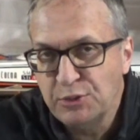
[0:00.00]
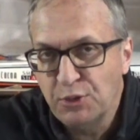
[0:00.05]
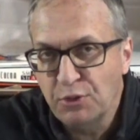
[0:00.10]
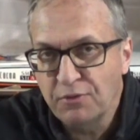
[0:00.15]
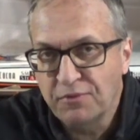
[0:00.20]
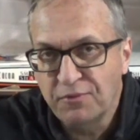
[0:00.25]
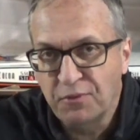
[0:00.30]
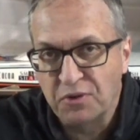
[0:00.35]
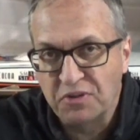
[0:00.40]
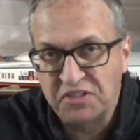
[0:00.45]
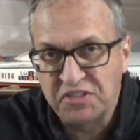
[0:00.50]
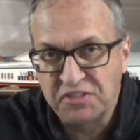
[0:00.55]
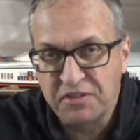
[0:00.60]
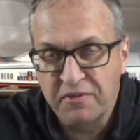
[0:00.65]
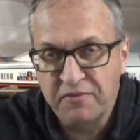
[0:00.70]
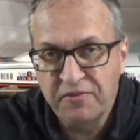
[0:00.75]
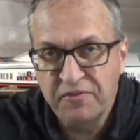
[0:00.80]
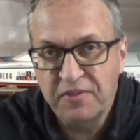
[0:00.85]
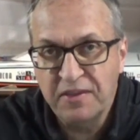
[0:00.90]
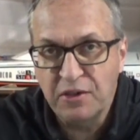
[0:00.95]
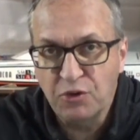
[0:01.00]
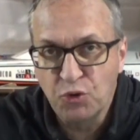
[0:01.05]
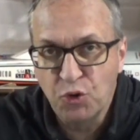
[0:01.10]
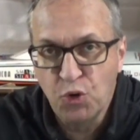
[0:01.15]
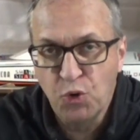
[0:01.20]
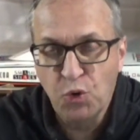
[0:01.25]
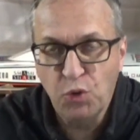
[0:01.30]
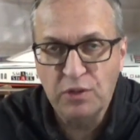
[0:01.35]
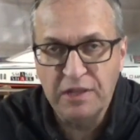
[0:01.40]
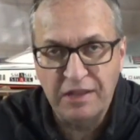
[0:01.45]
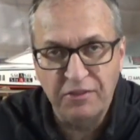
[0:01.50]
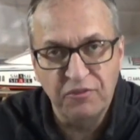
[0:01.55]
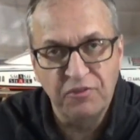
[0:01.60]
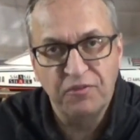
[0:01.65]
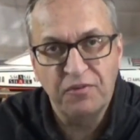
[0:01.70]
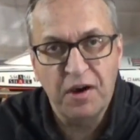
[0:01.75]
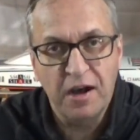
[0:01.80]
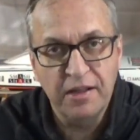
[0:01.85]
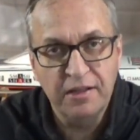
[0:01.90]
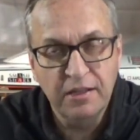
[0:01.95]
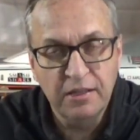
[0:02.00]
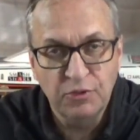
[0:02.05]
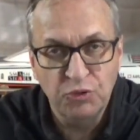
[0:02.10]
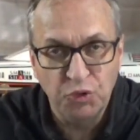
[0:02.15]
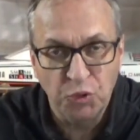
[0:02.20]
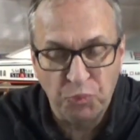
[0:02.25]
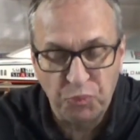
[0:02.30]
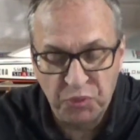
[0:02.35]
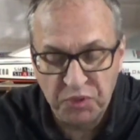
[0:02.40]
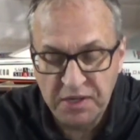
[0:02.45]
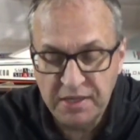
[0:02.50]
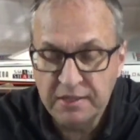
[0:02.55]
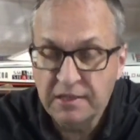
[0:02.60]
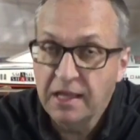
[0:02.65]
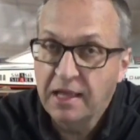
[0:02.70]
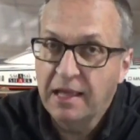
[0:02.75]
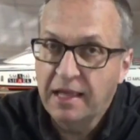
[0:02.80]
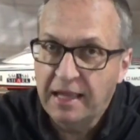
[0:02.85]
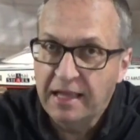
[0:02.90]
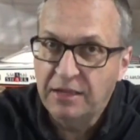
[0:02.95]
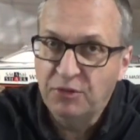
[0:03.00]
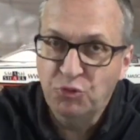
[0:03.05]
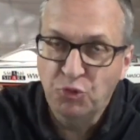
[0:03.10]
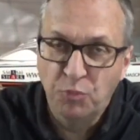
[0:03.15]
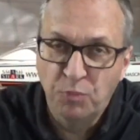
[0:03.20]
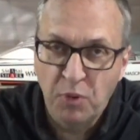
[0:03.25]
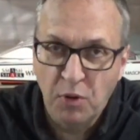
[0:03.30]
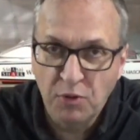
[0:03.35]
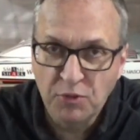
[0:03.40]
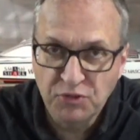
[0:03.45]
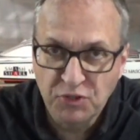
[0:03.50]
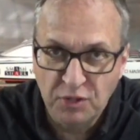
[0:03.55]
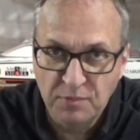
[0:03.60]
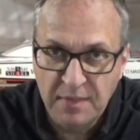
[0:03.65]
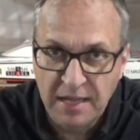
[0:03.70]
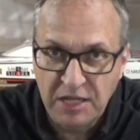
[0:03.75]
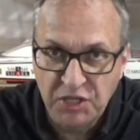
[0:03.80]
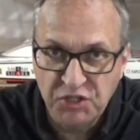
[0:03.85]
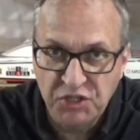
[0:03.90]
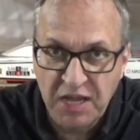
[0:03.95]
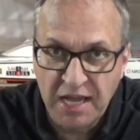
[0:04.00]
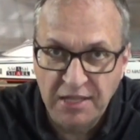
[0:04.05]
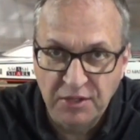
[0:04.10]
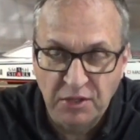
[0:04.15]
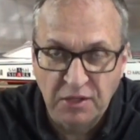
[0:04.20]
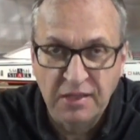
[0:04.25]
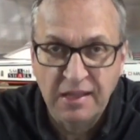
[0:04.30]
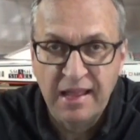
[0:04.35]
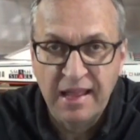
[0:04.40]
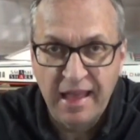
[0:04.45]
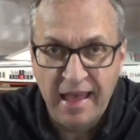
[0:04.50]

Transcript: look for something cool and fun to print and to post on my channel.